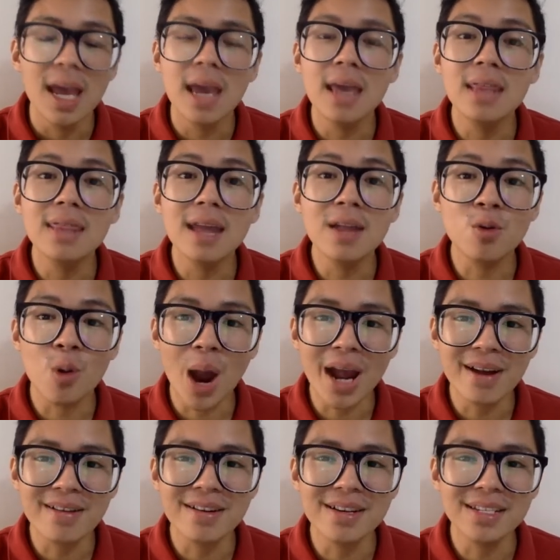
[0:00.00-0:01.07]
he then
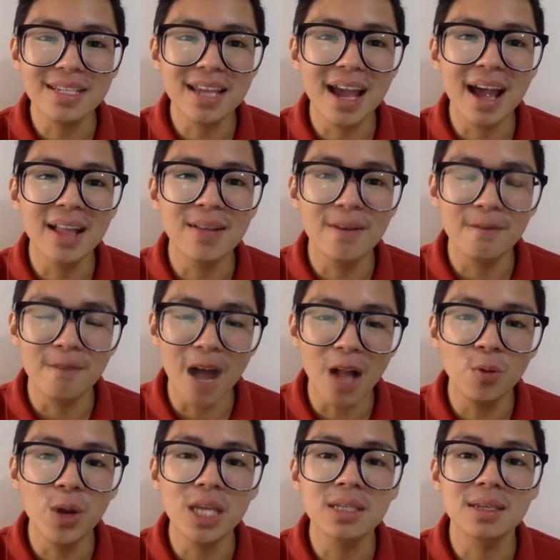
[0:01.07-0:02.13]
records and
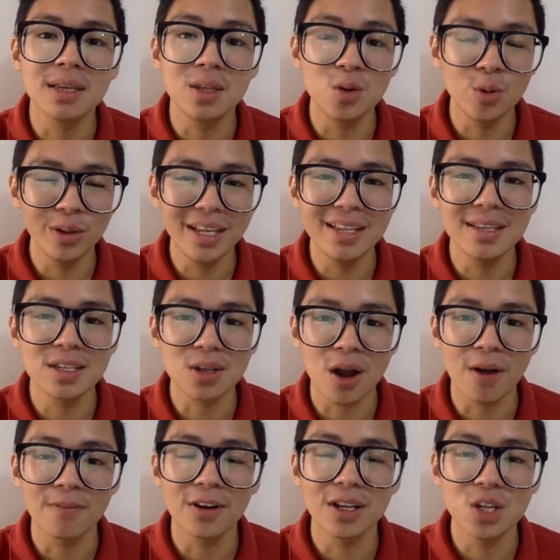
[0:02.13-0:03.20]
evaluates the newly
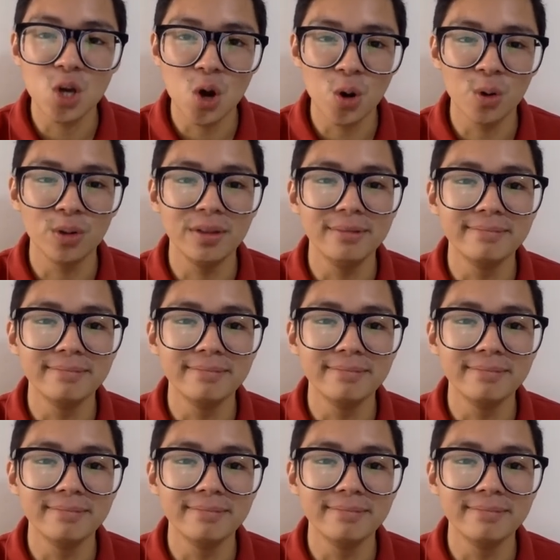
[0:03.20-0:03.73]
discovered code.